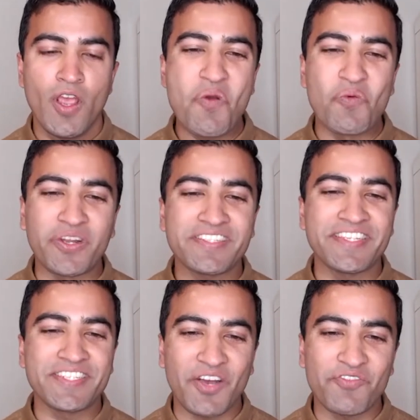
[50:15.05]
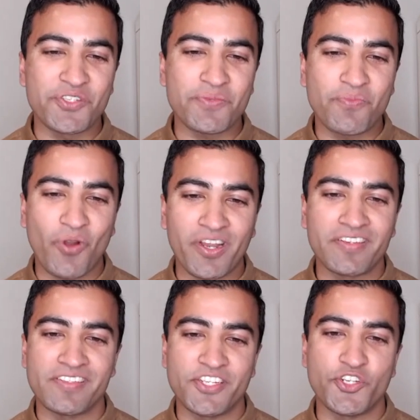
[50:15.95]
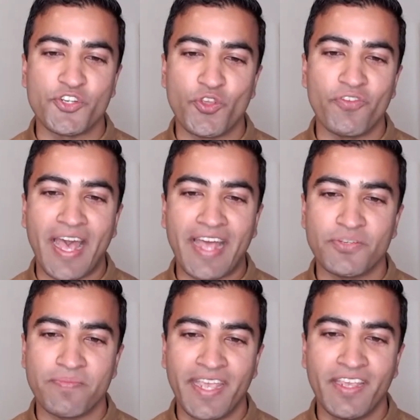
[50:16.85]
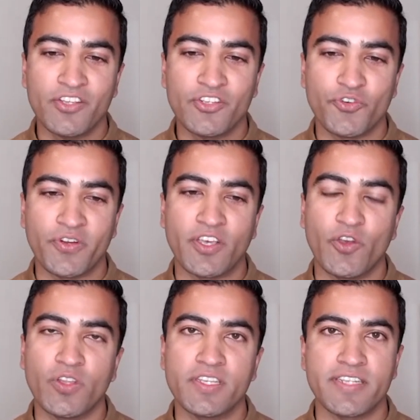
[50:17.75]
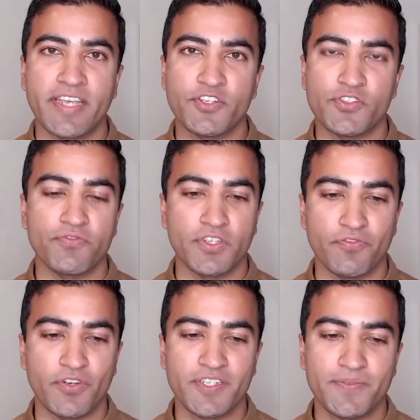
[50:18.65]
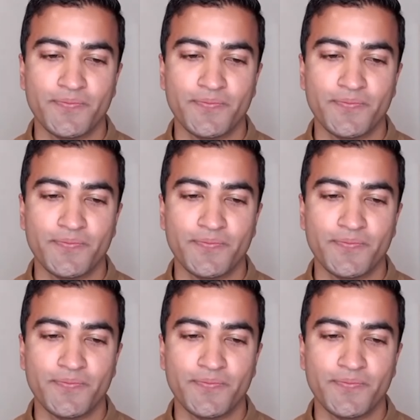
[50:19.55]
what is the toughest product decision you've had to make during the early stages of Different?